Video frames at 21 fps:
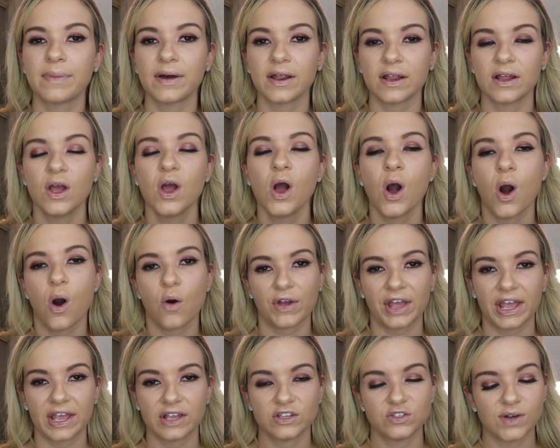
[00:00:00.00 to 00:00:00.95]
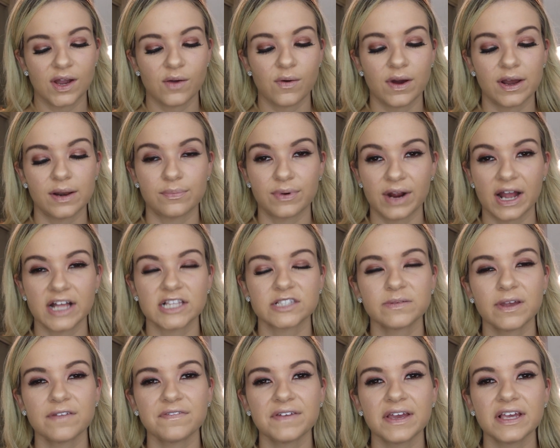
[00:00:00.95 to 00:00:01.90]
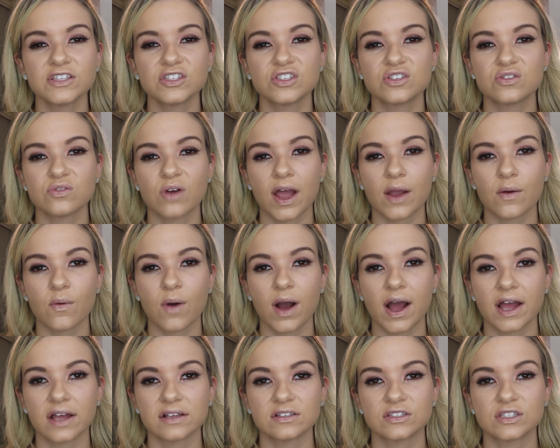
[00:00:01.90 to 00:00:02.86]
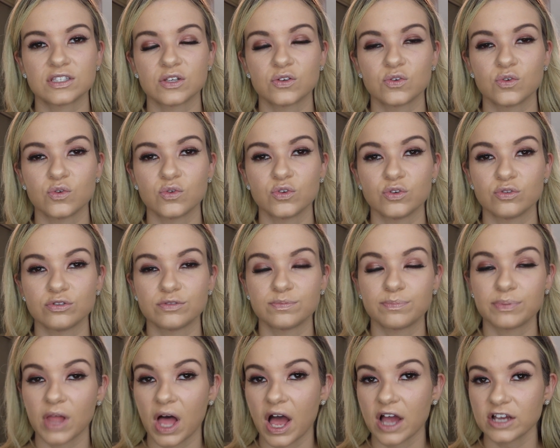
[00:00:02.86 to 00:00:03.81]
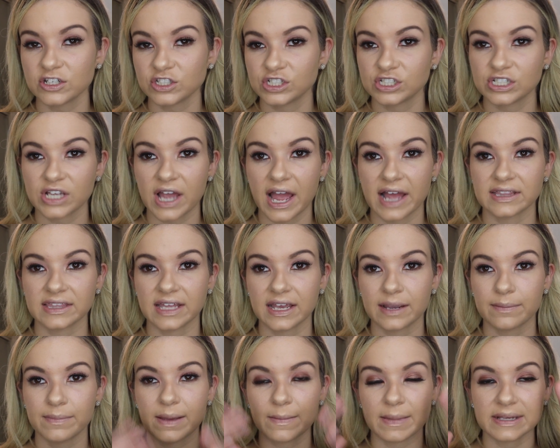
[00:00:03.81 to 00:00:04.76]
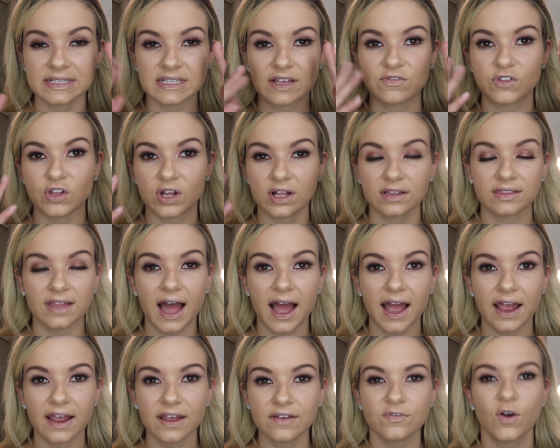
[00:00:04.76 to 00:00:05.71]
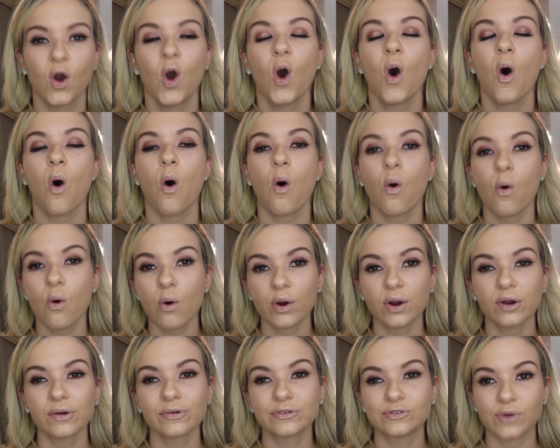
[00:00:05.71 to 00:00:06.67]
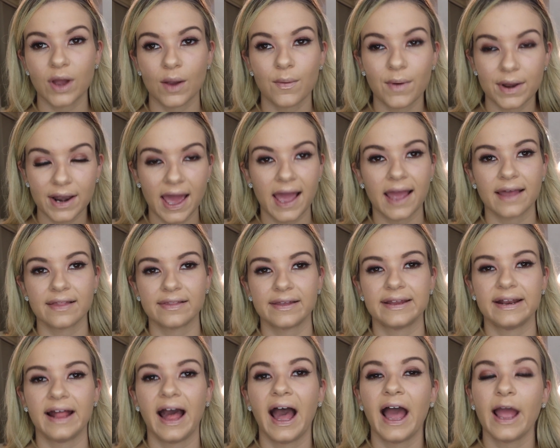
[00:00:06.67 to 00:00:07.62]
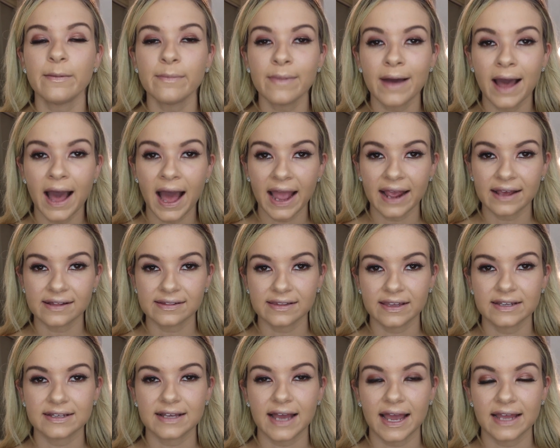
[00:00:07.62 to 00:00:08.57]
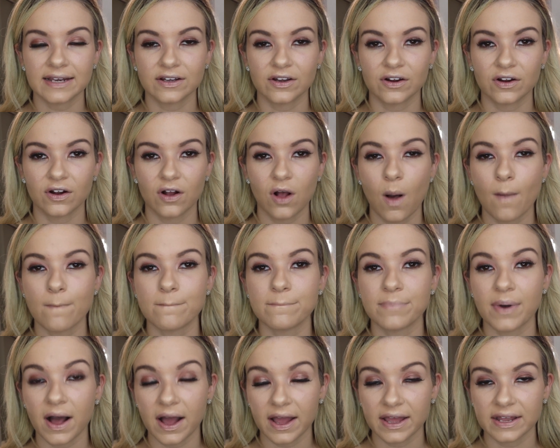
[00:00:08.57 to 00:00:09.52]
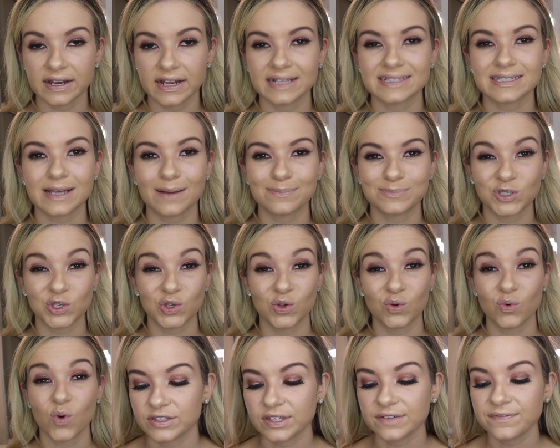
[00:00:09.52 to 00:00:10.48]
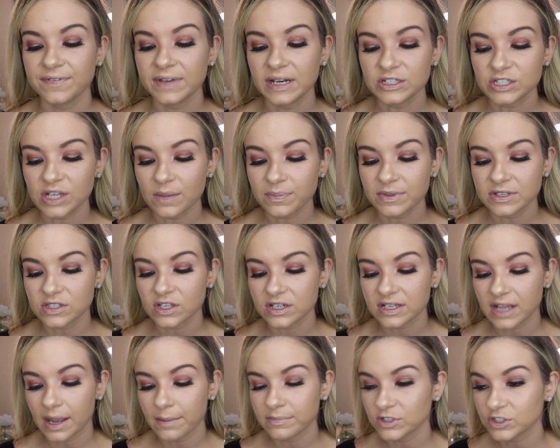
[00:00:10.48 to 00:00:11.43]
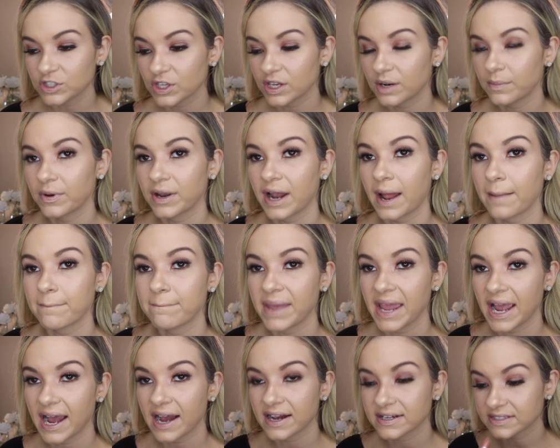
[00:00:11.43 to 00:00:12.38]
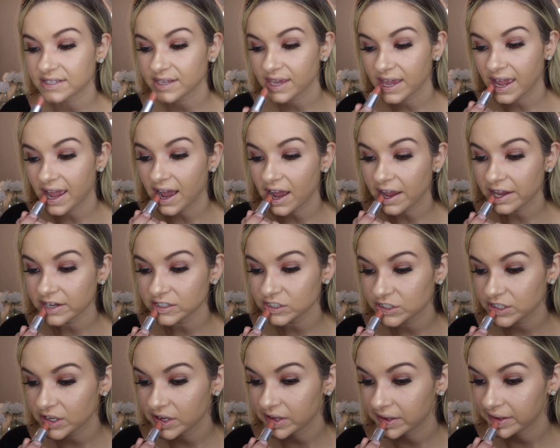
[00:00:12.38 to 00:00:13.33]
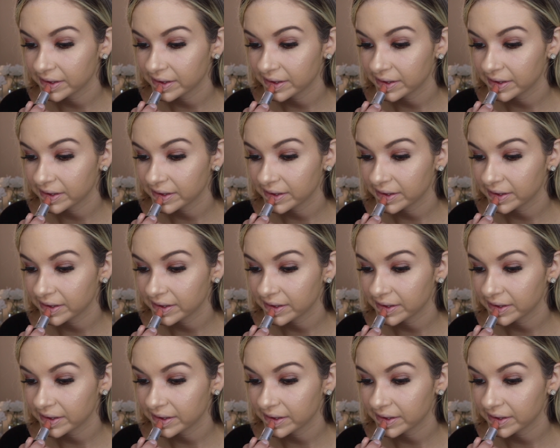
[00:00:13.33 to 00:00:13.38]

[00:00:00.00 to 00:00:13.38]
but okay, do I want to bronze my face? Do I want to use blush and like make myself look alive? or do I want to highlight? I'm a highlight kind of girl, but it's up to you. To finish up this look, I'm just going to put on Maxi Ash.